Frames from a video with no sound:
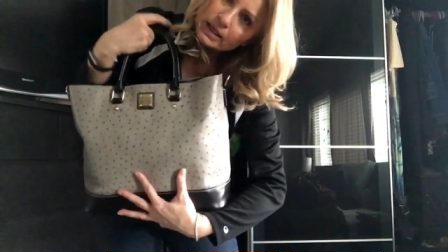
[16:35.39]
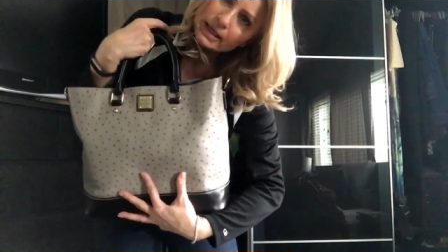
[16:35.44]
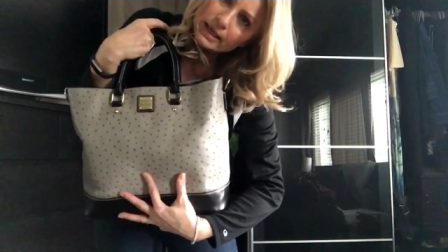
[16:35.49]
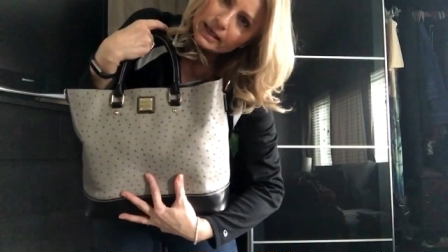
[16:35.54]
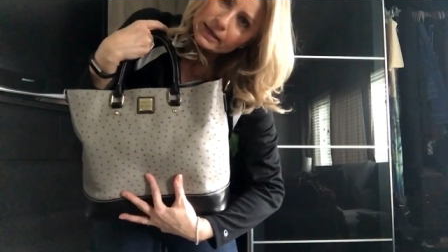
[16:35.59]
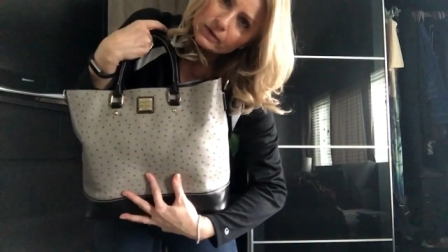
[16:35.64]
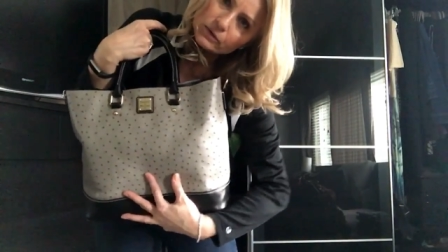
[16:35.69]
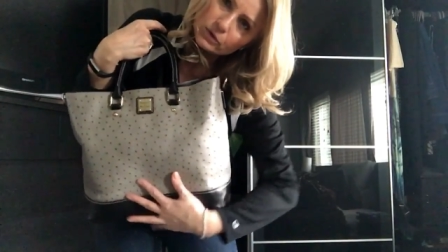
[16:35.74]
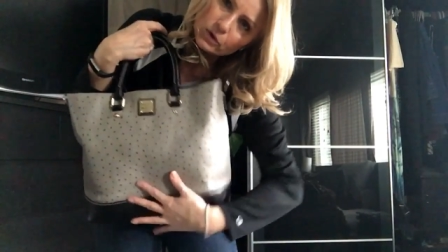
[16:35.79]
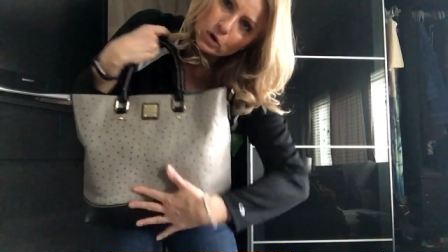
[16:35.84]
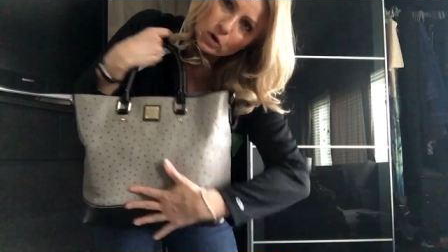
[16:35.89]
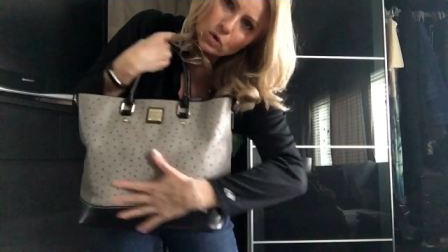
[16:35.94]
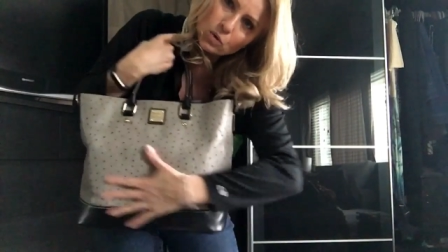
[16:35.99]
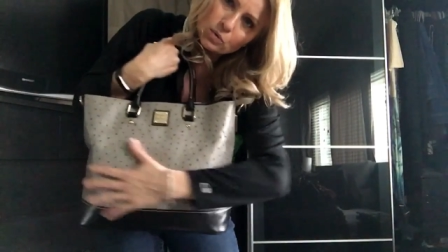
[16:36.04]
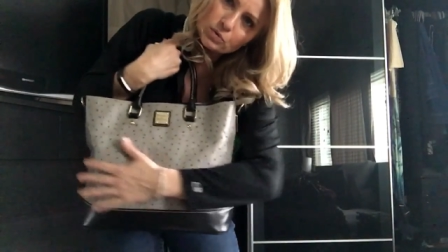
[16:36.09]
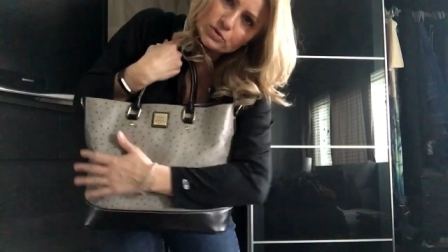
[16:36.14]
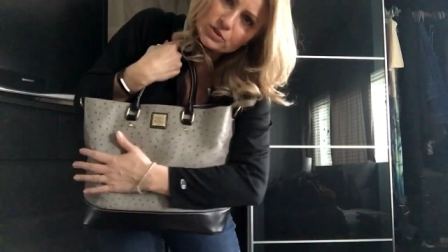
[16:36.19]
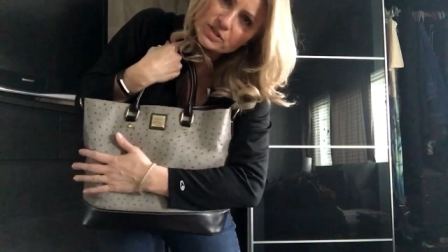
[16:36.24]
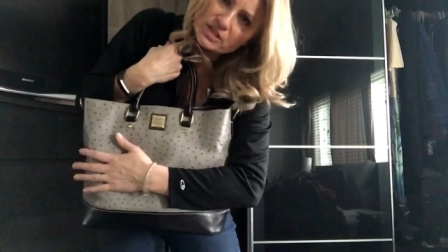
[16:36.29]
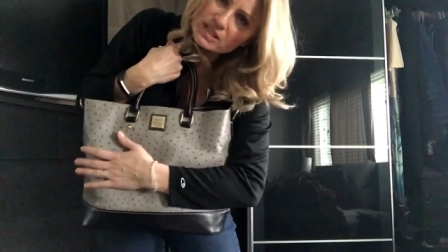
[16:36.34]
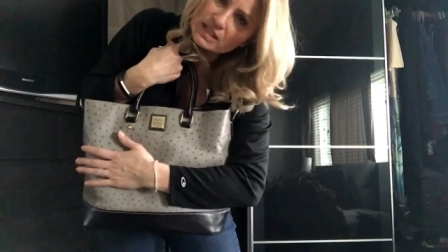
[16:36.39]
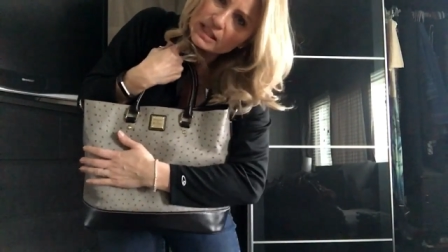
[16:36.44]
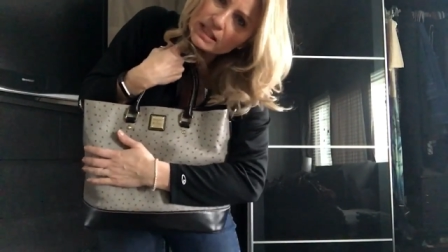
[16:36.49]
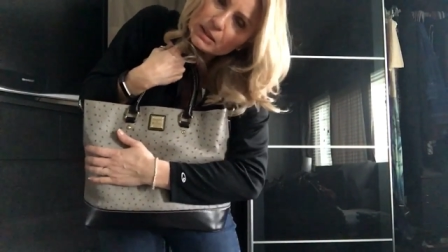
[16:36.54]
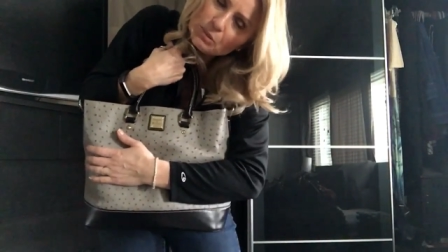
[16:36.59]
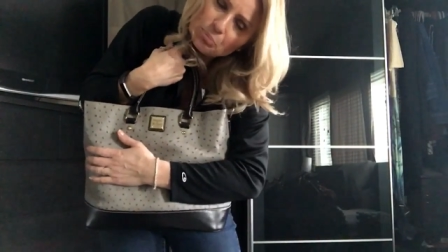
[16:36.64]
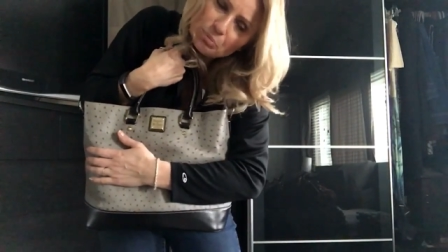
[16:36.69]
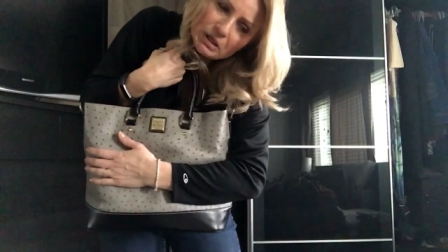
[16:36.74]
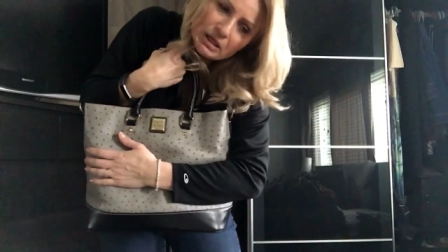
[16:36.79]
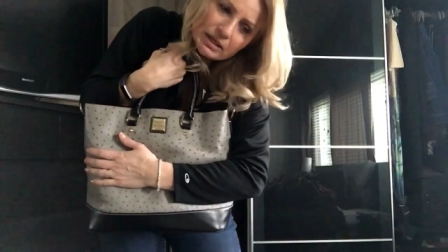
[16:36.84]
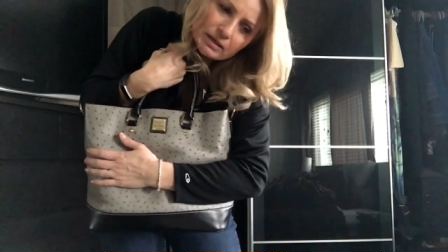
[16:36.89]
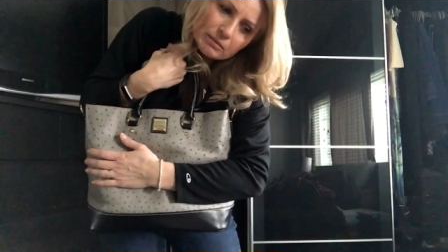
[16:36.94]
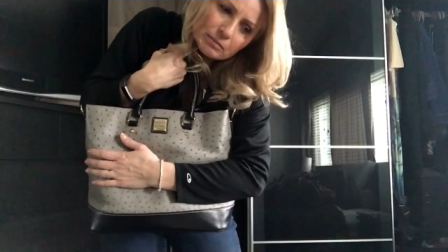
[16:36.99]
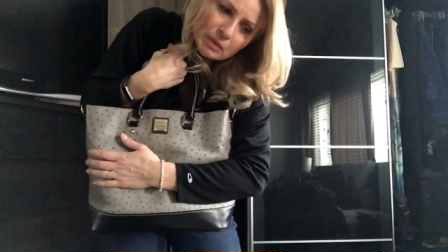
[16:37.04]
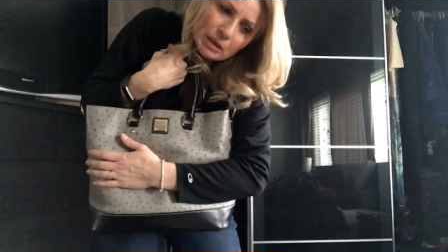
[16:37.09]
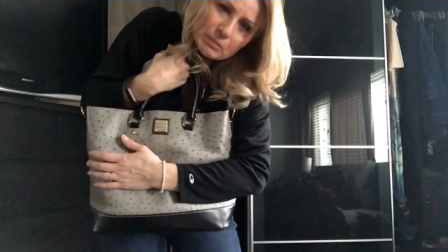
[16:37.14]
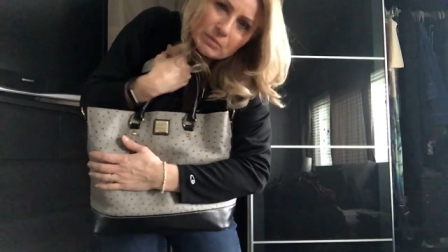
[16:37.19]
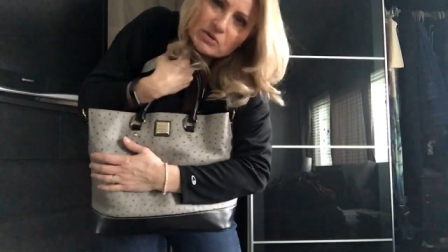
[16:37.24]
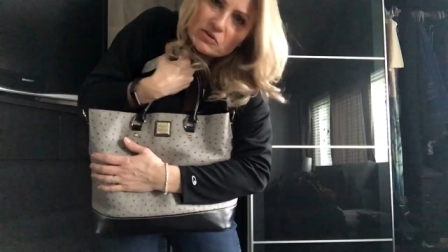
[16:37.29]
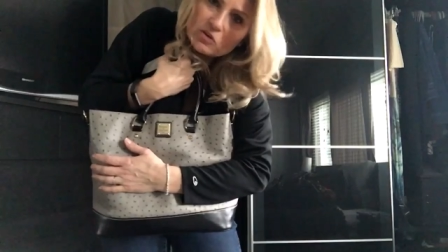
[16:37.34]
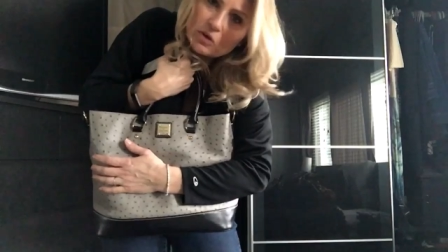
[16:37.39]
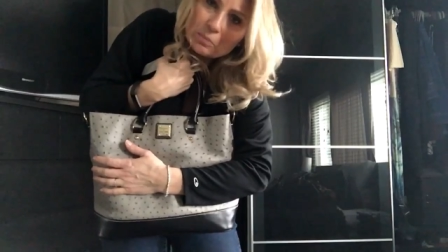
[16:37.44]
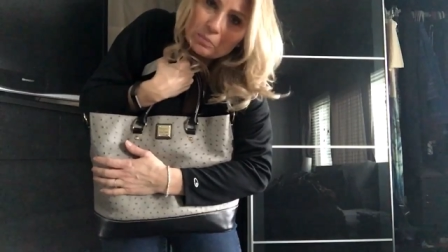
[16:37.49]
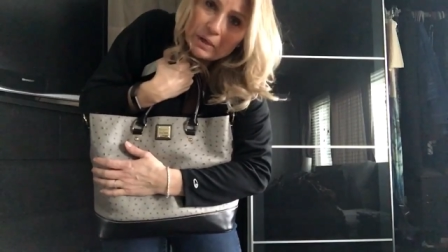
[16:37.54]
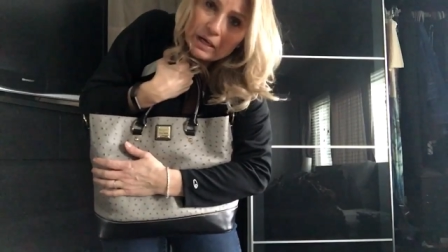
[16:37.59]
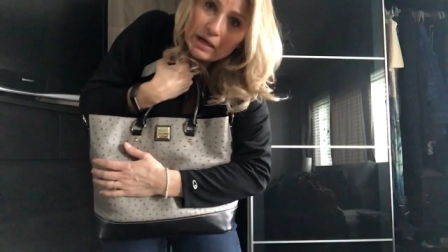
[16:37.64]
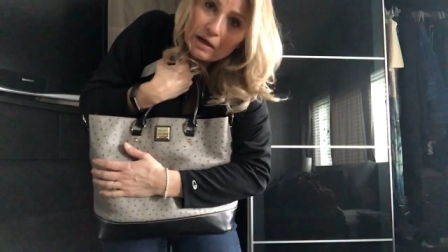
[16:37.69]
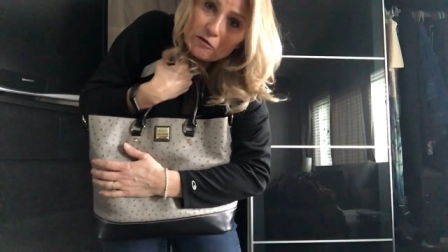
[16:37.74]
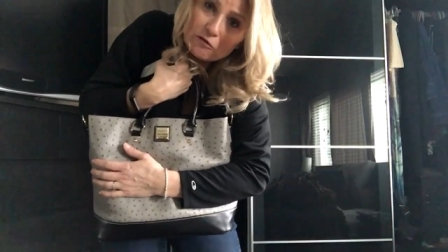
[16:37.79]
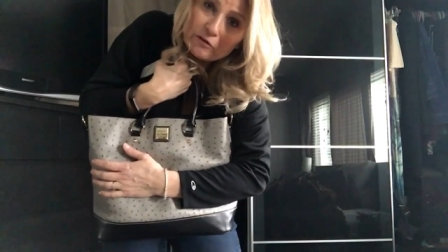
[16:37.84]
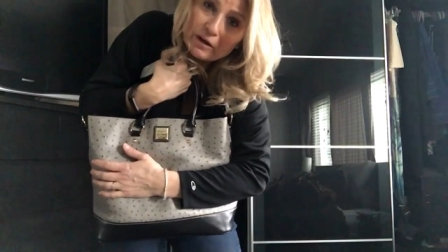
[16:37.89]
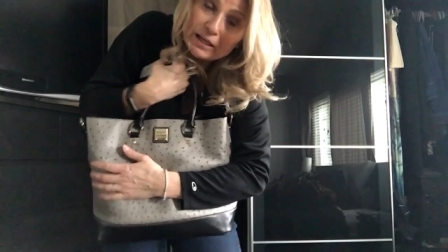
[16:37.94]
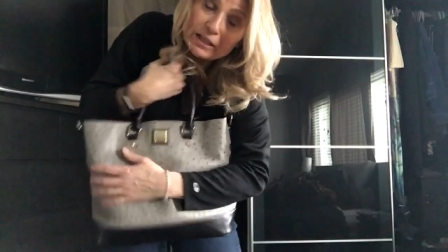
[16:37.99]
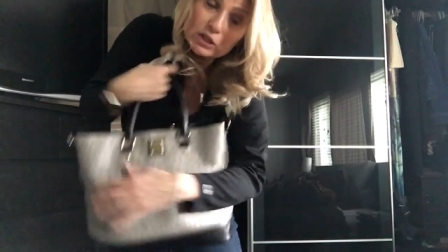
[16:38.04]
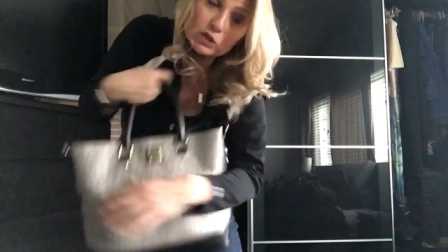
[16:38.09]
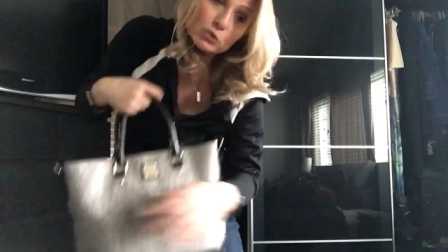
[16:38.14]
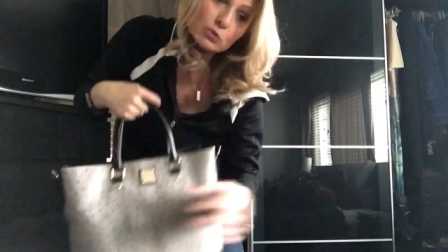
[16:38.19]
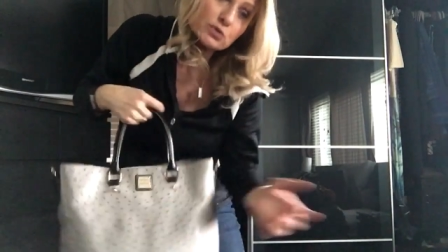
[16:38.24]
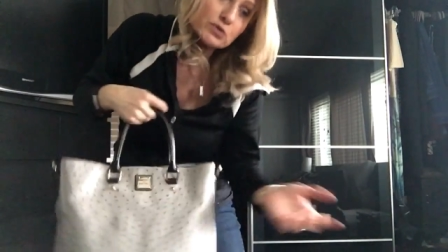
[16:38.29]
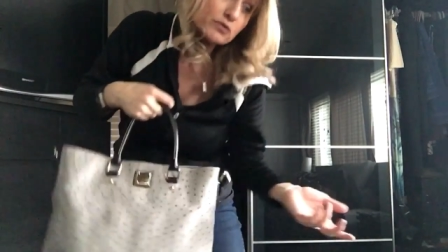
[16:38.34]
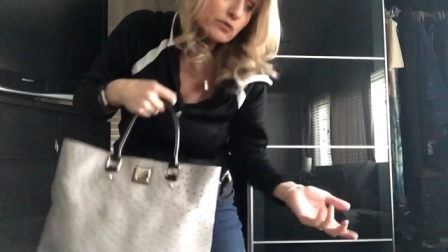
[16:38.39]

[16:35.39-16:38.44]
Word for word: I don't know, just keep it and maybe someday I'll find a use